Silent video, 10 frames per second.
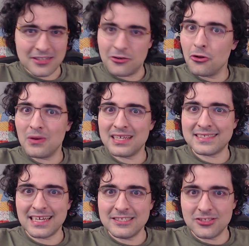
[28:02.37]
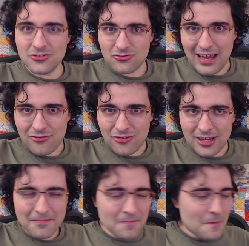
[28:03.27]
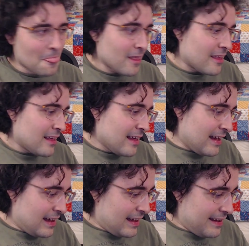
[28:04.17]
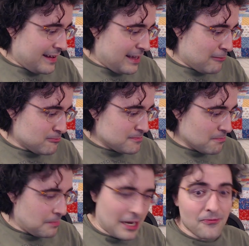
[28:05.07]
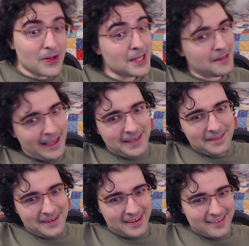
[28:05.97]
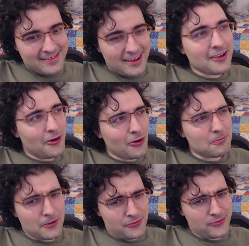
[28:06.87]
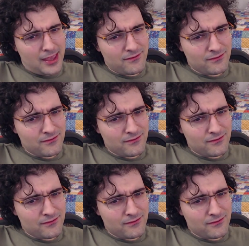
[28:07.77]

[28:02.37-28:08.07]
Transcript: It always ends in tragedy. Um, but I really like the kids, and I hope they're safe.